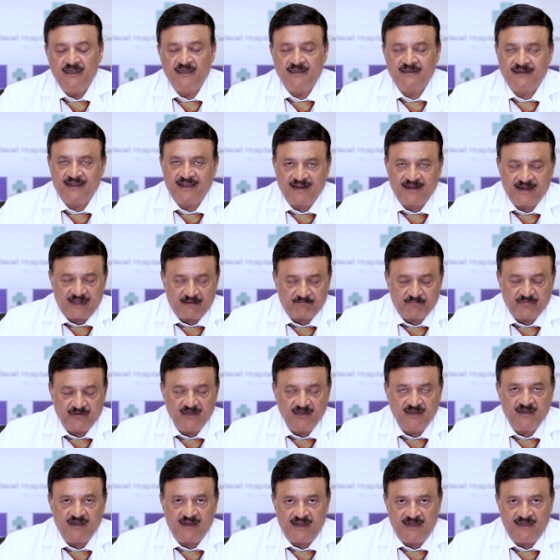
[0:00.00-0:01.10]
It can
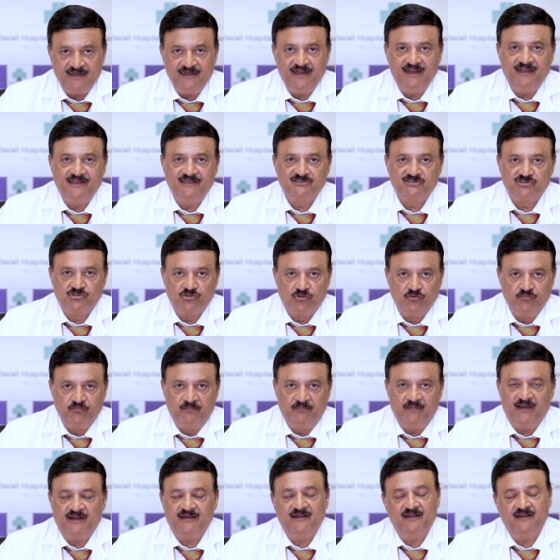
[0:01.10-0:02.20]
happen in any age group
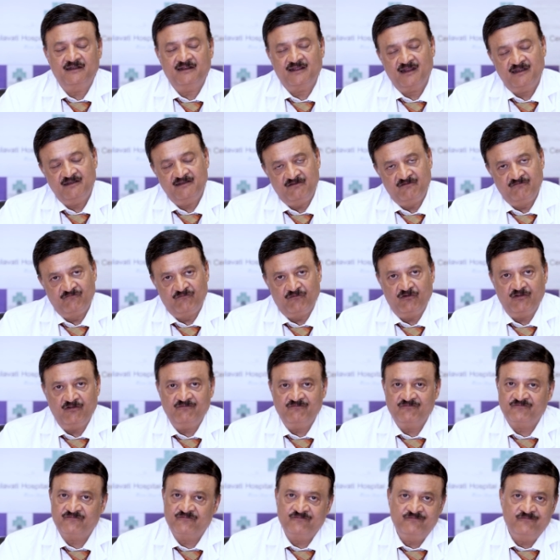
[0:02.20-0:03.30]
and it can
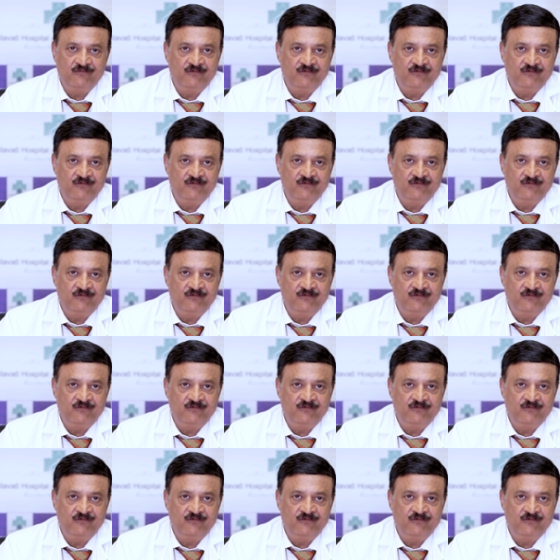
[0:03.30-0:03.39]
involve